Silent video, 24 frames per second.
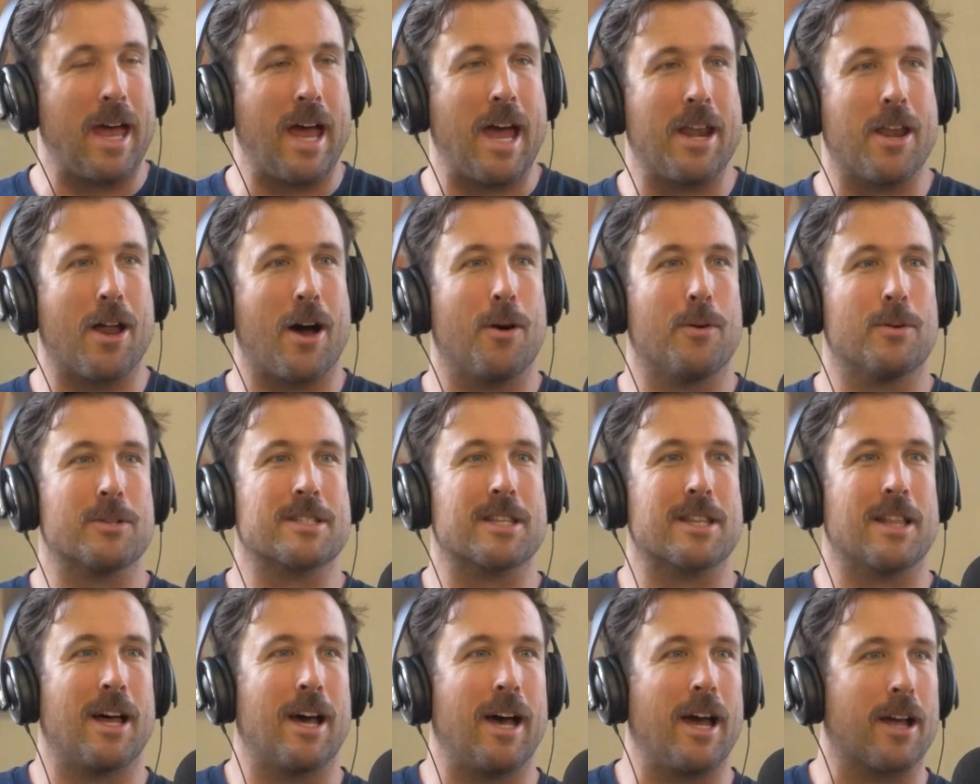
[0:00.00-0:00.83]
And I was
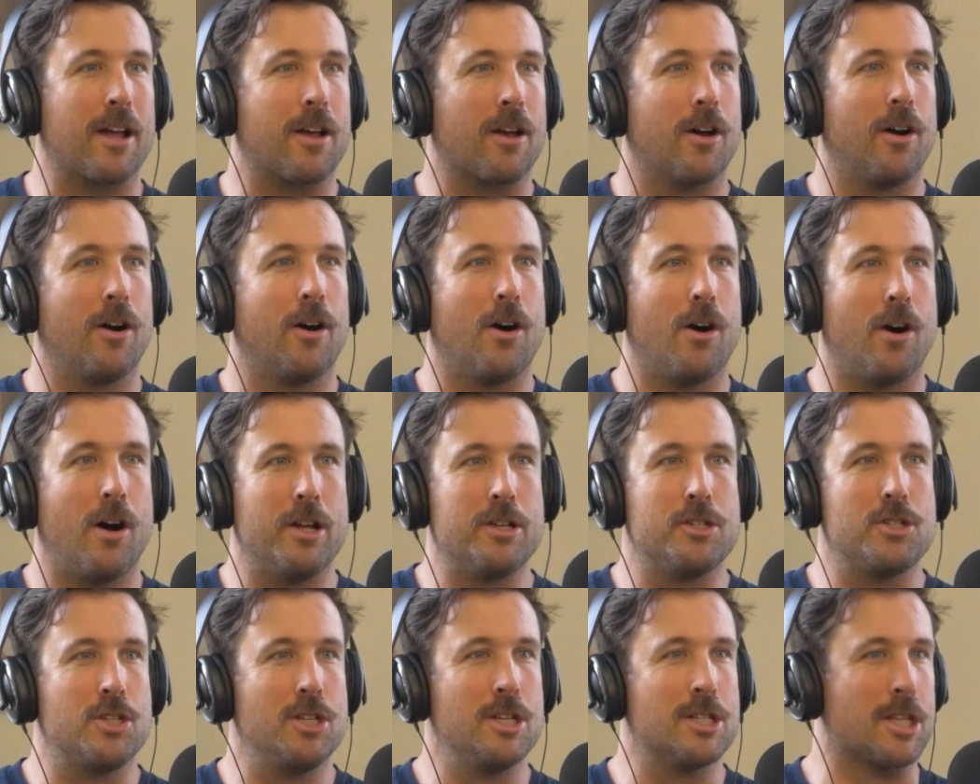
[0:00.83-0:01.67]
like,
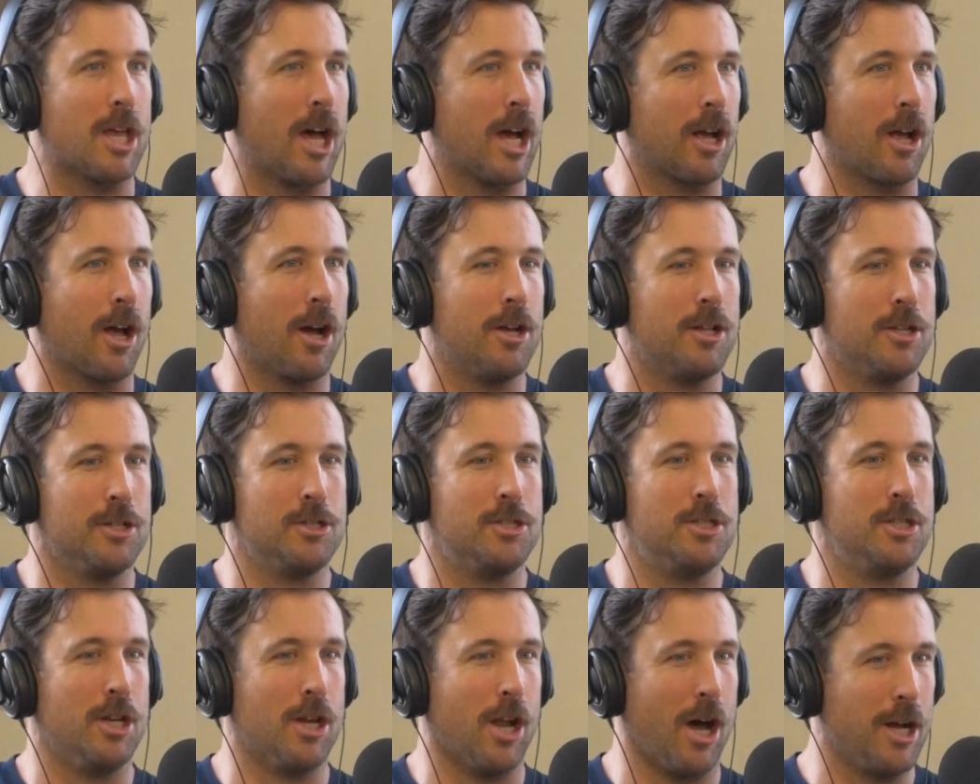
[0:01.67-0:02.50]
and she's like,
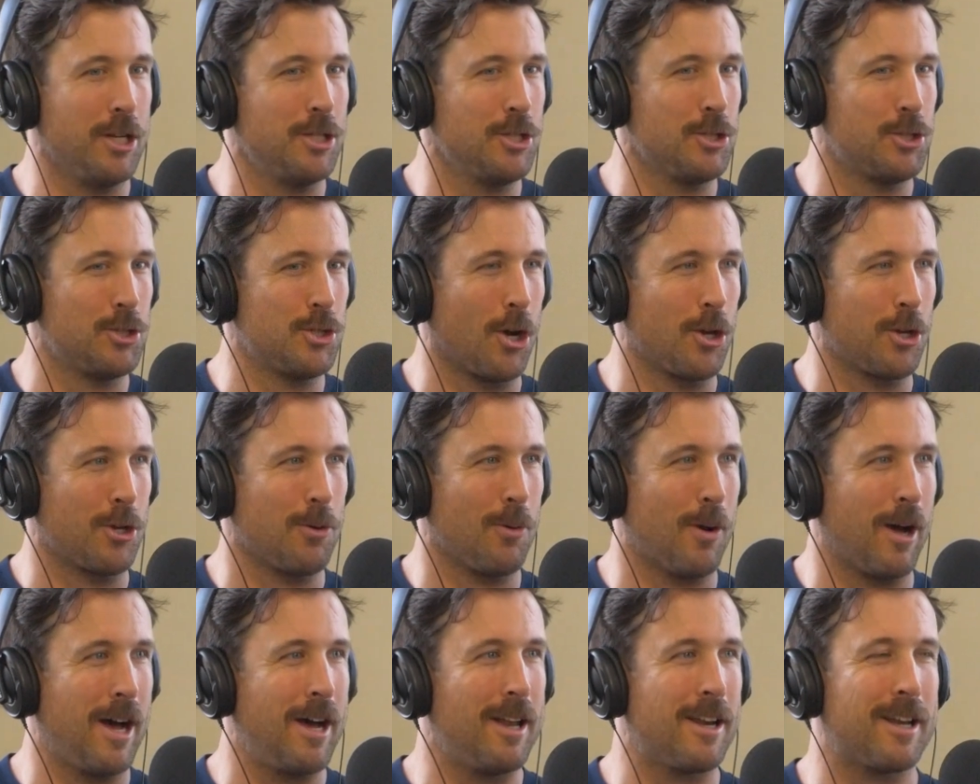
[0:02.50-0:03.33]
did I just choke
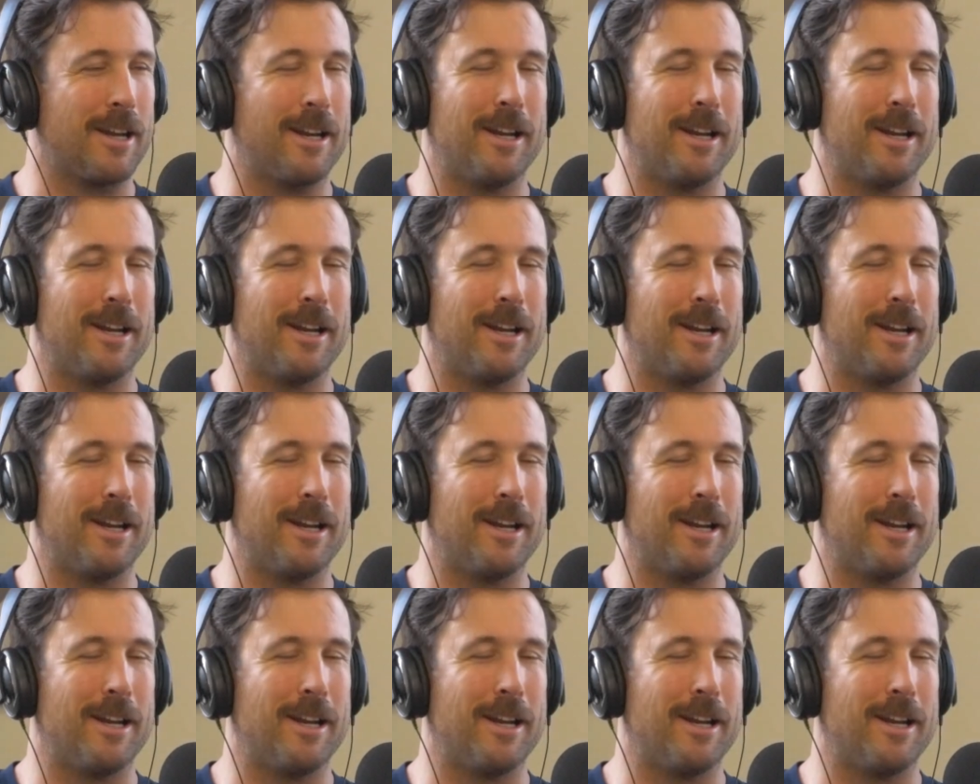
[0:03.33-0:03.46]
you out?